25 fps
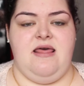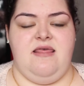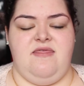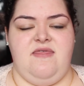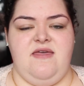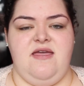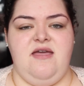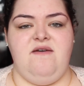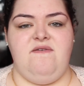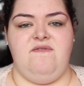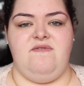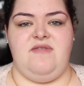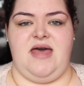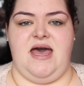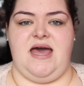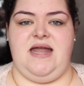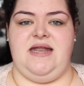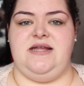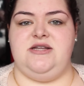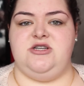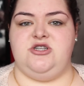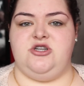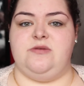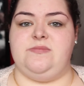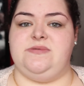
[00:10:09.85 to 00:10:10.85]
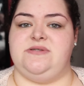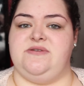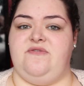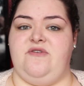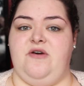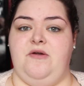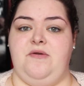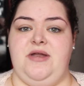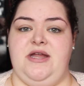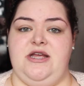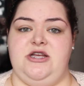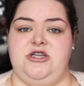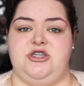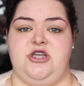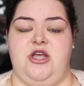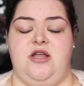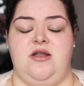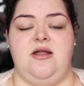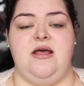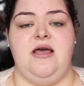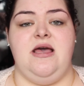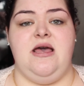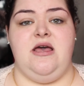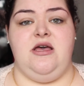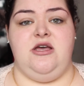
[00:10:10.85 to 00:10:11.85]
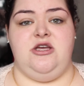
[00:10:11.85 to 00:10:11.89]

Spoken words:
Think of that in terms of foundation.